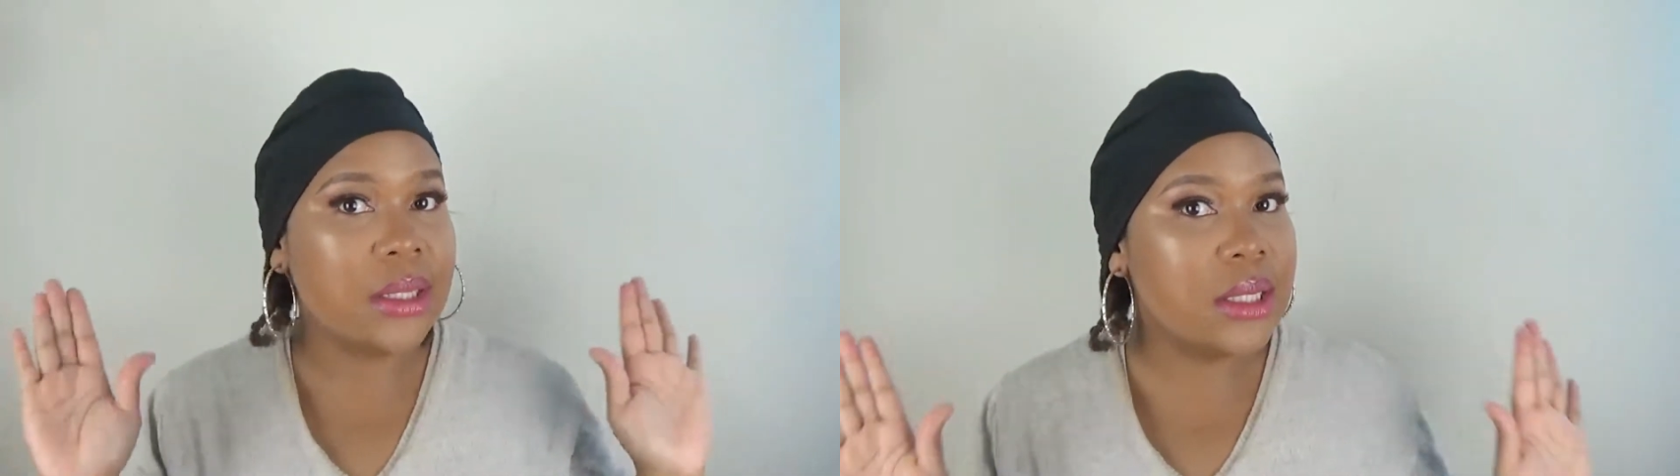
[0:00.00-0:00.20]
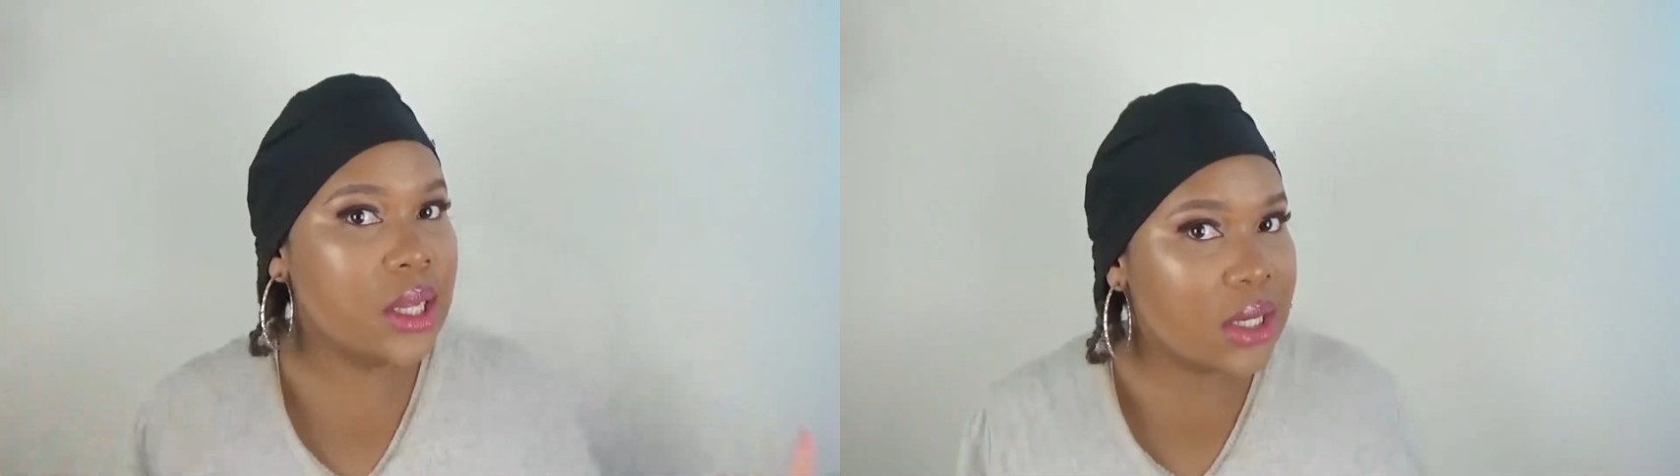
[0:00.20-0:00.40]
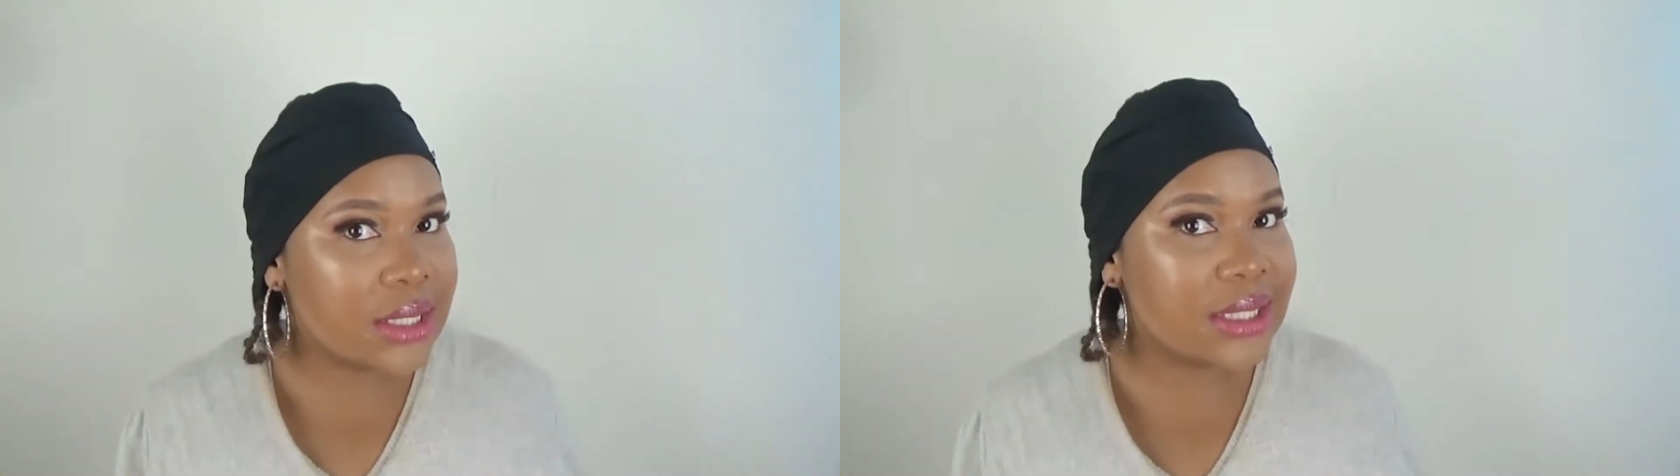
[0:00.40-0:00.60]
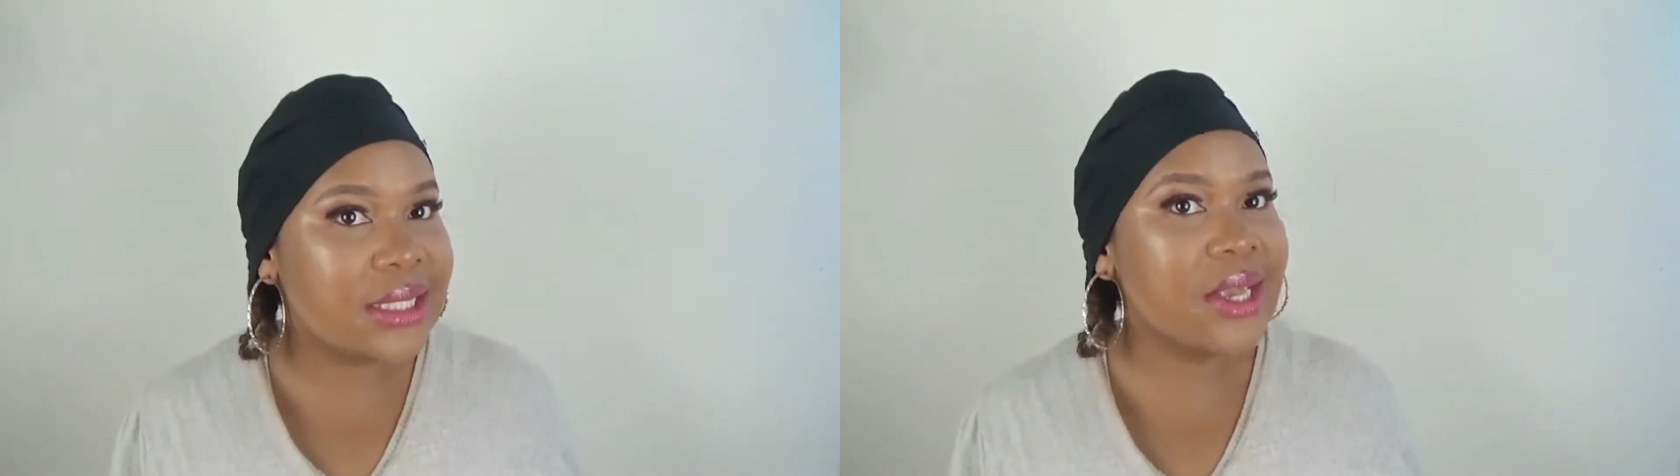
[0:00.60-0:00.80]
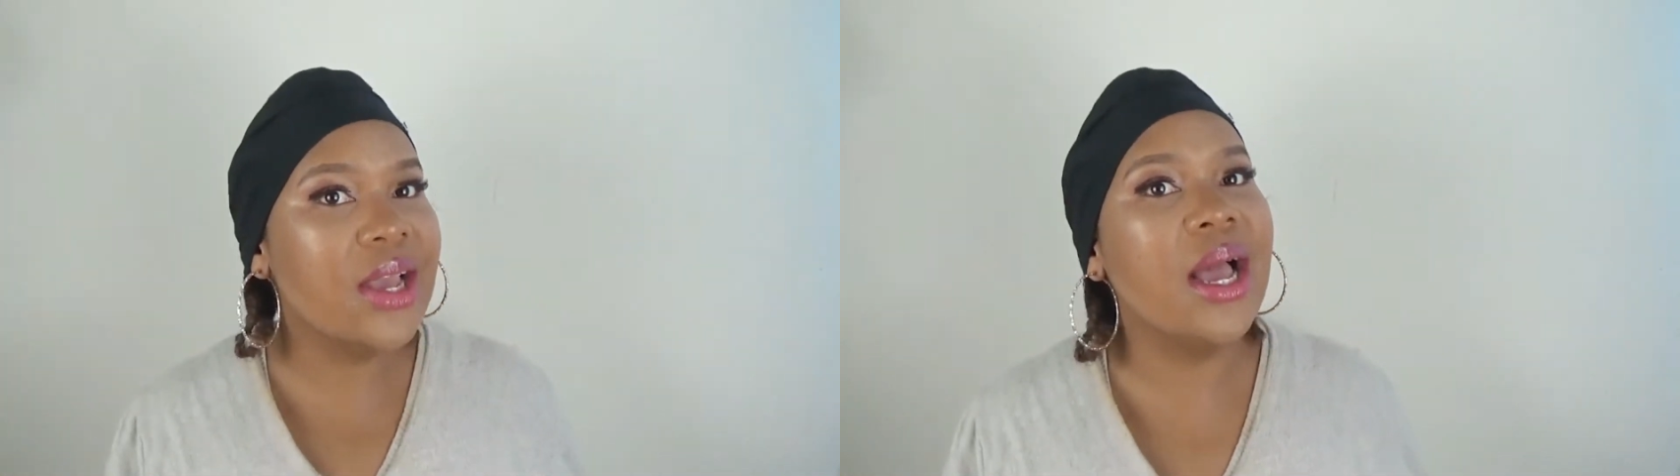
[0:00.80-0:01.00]

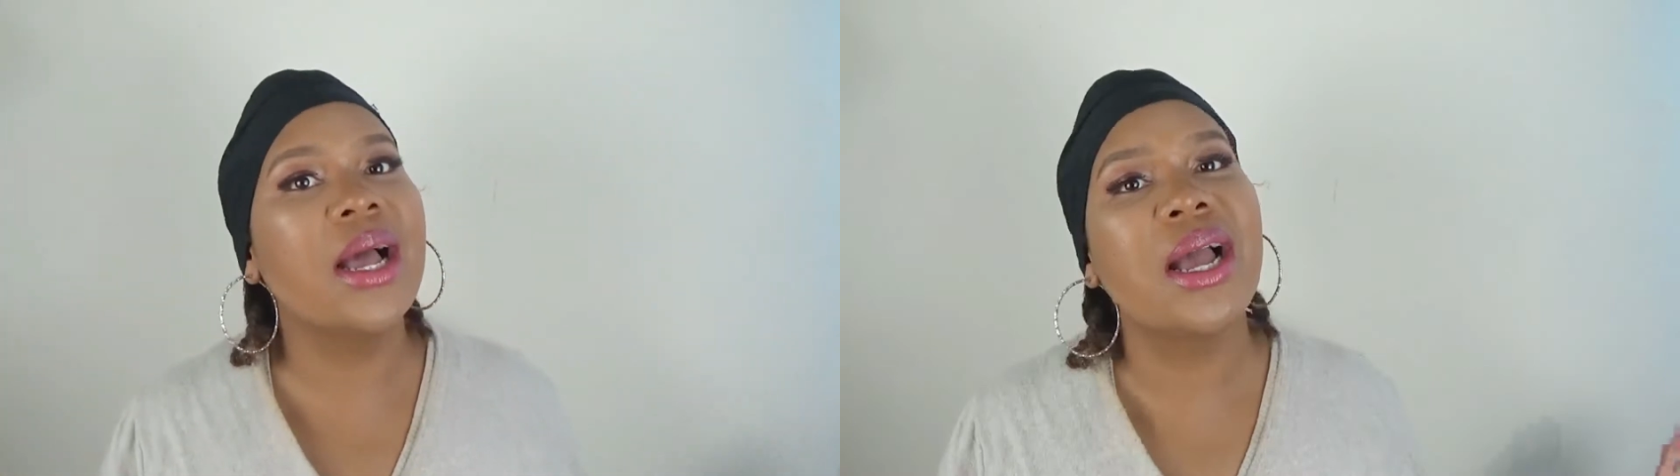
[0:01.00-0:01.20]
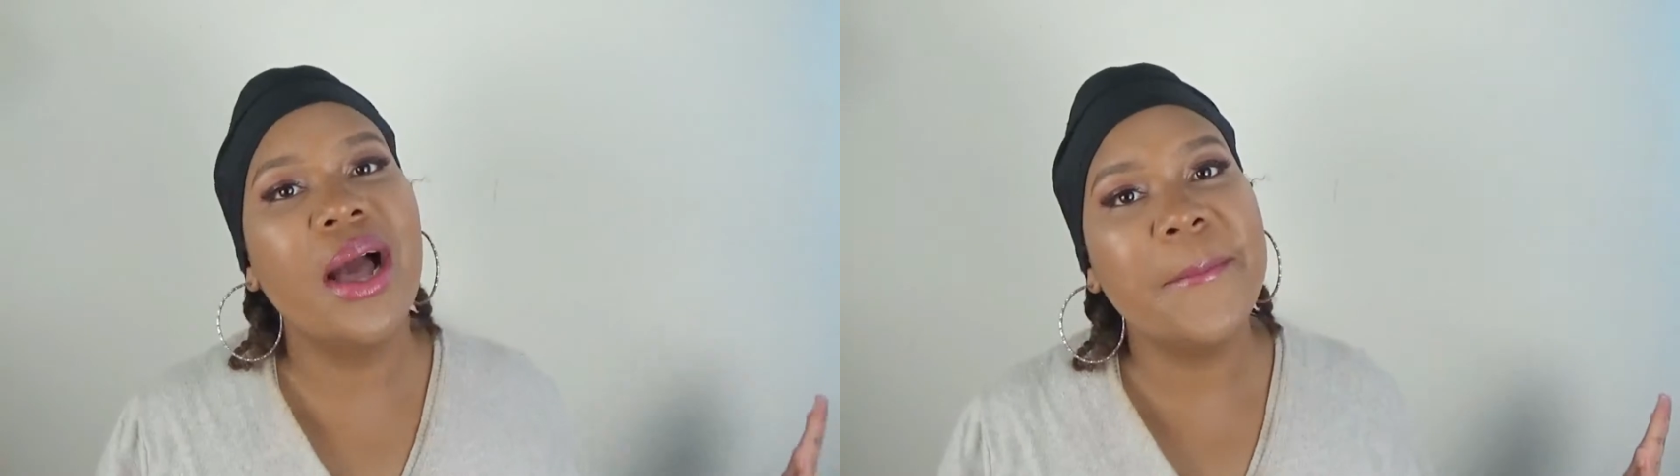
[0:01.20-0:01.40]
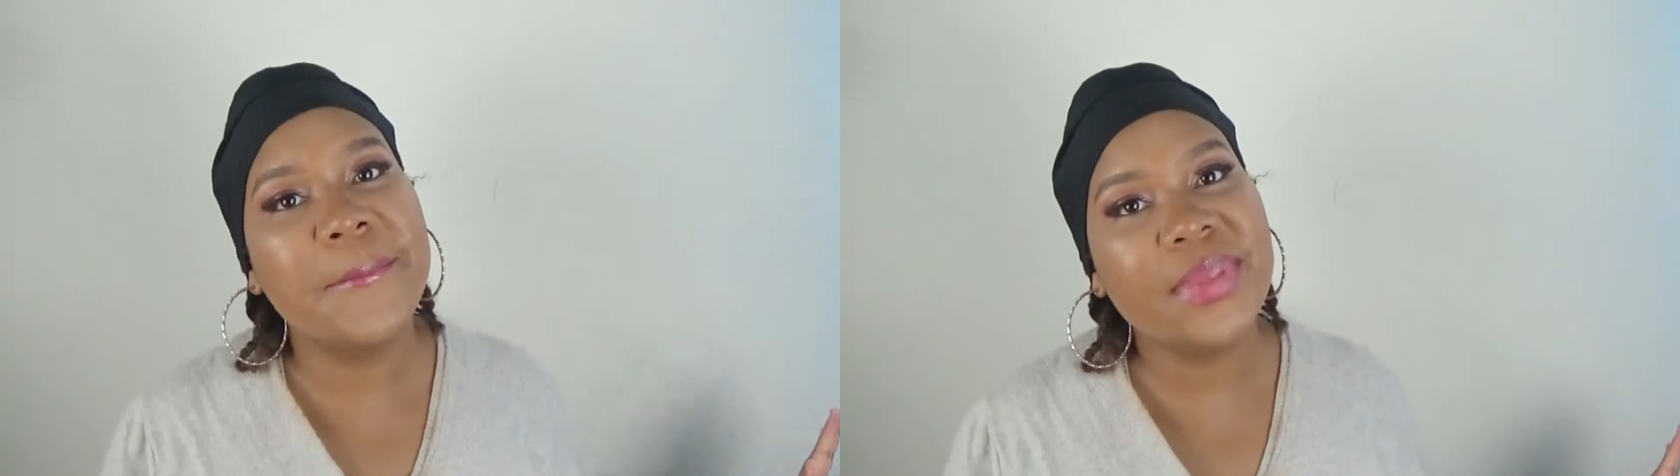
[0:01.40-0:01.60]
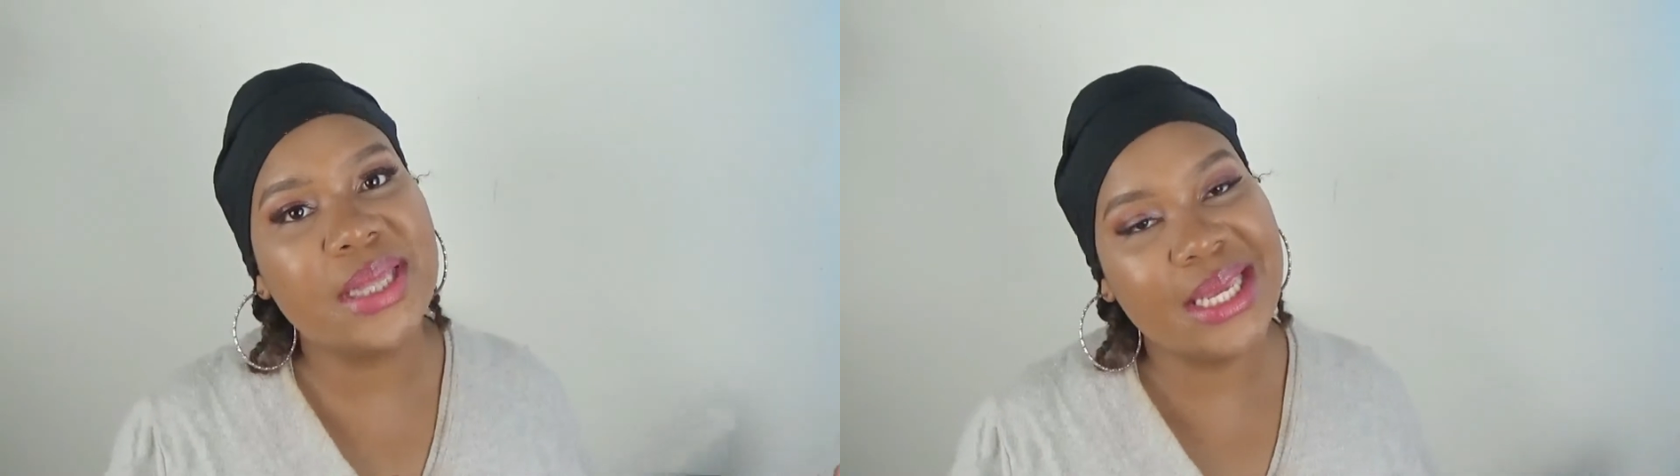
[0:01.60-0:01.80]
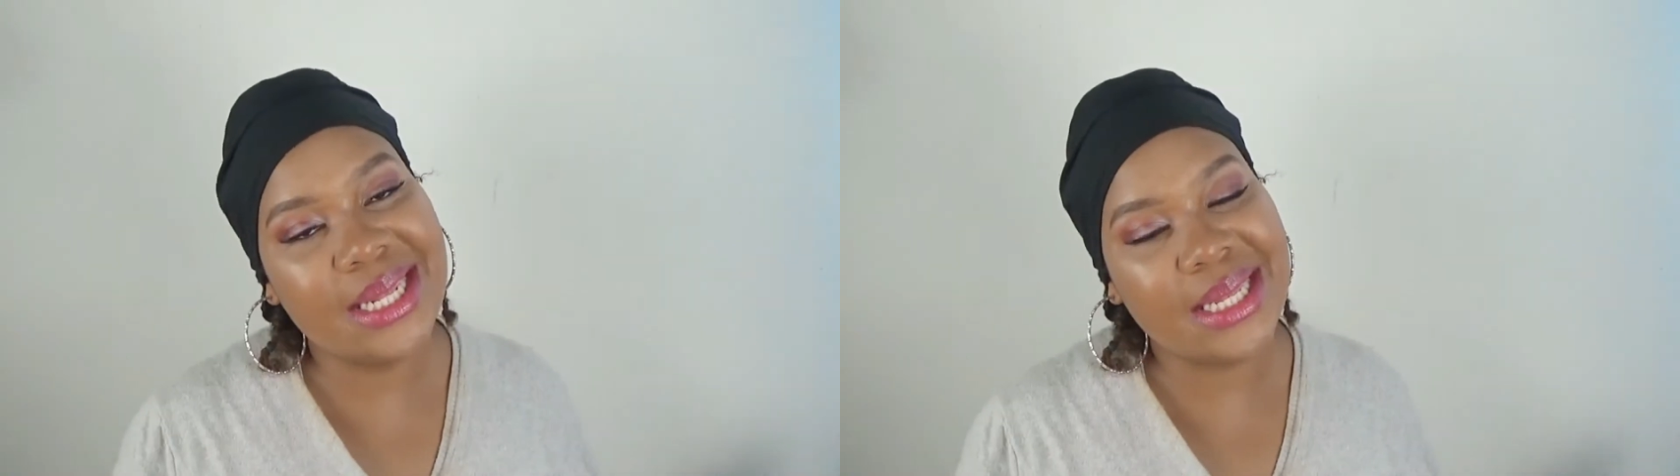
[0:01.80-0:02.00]
looks
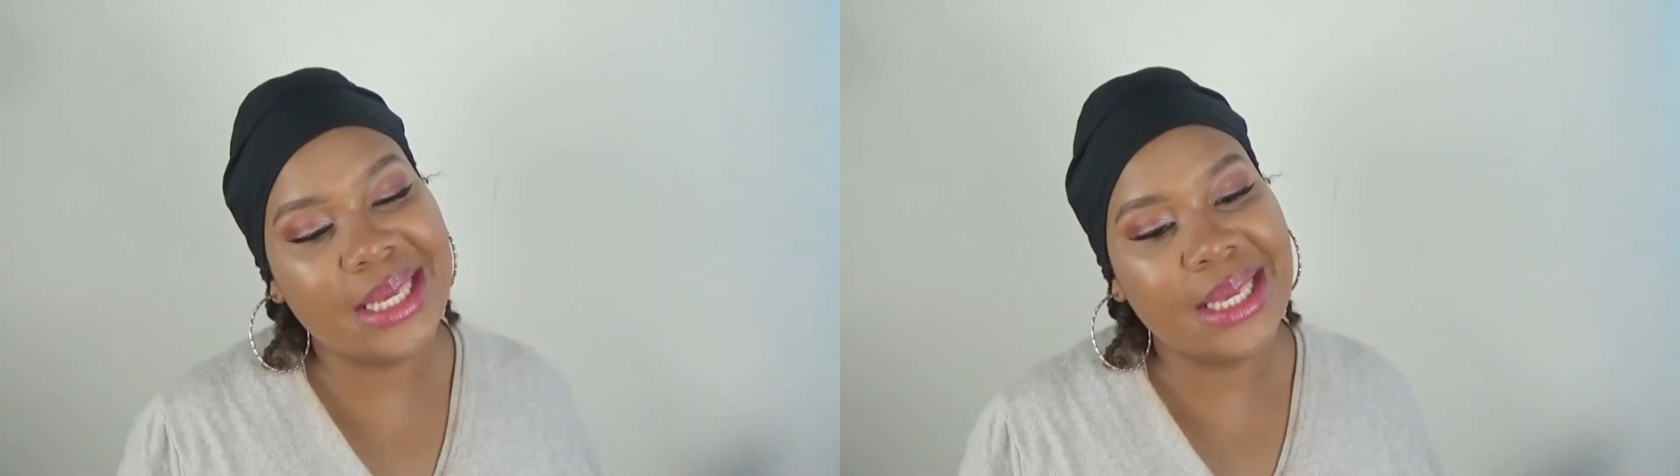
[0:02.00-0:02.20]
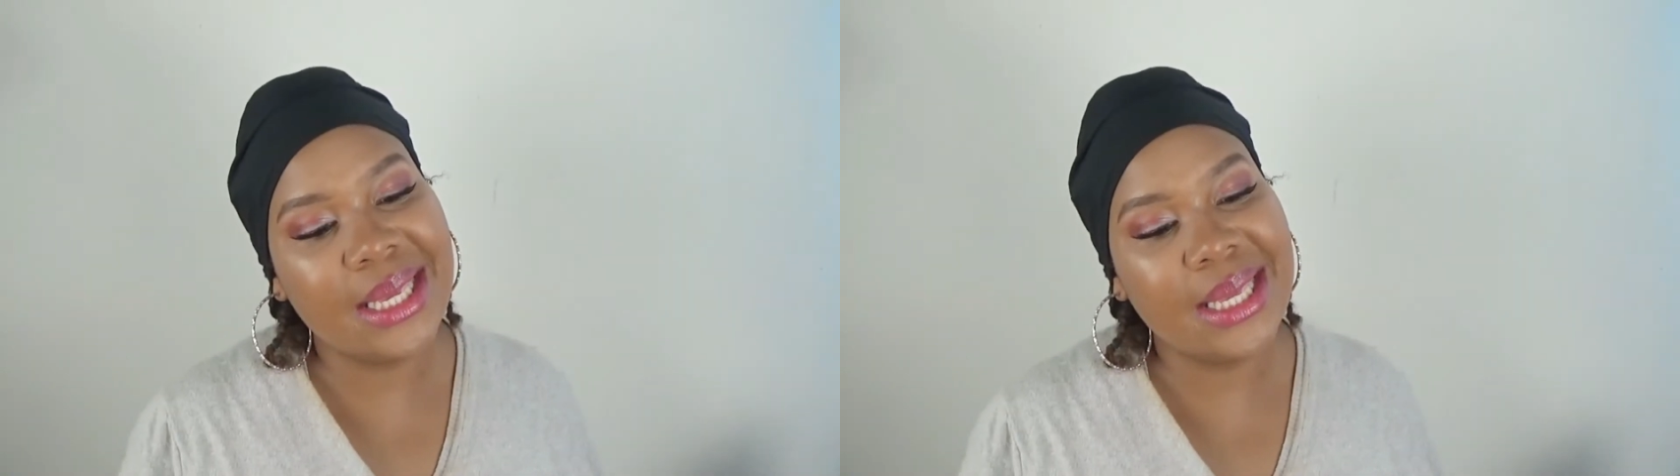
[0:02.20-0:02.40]
completely.